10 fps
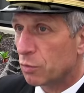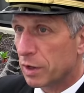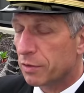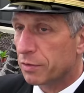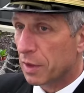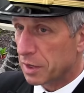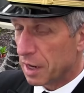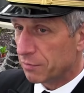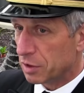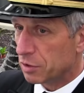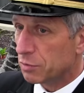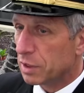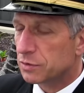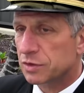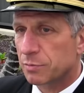with a Navy
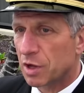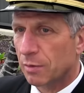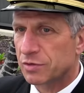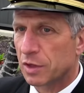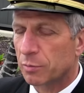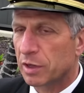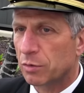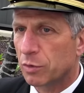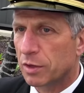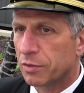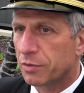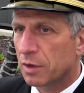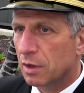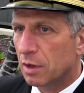unit. Sometimes they'll be with